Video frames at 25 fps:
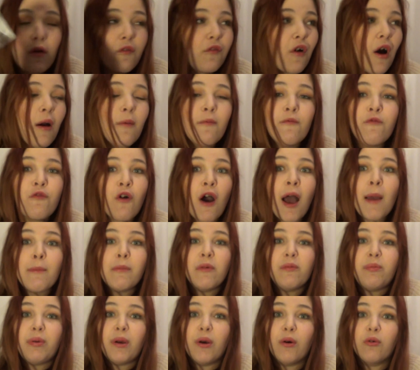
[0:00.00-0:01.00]
I'm fine
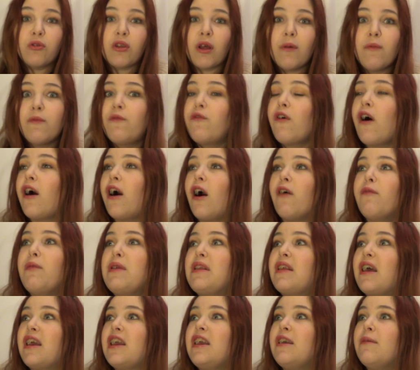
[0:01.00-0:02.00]
with pills, I've
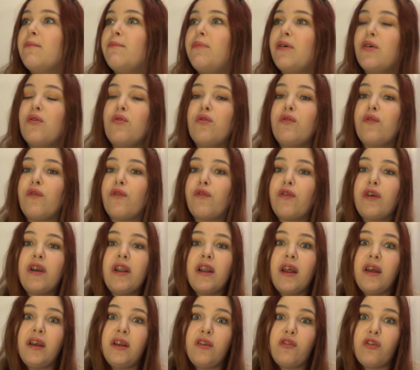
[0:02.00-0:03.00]
been taking pills for
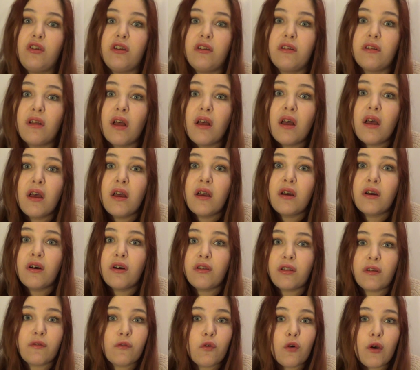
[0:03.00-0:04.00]
freaking ages,
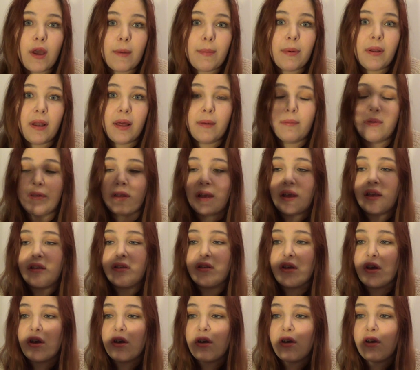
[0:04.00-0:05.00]
because I've got epilepsy,
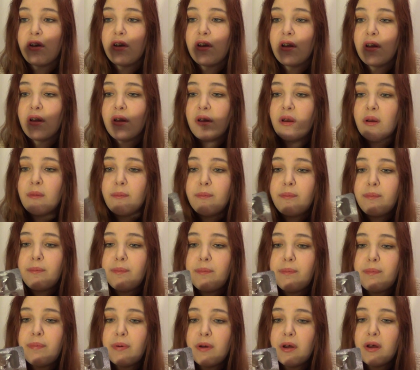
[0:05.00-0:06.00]
so,
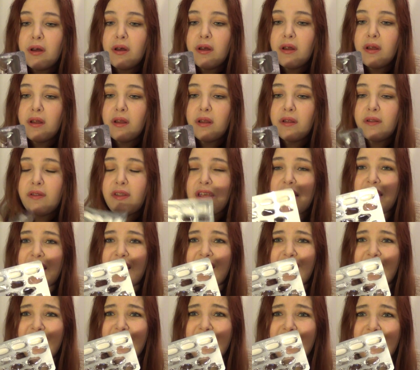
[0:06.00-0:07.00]
but
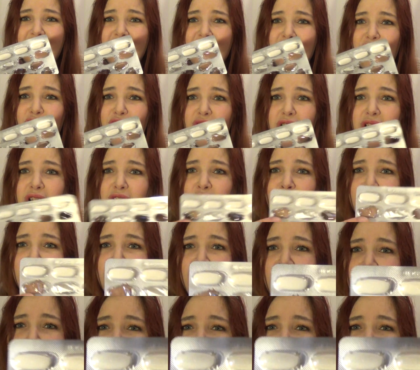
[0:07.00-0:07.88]
these, they're just, look at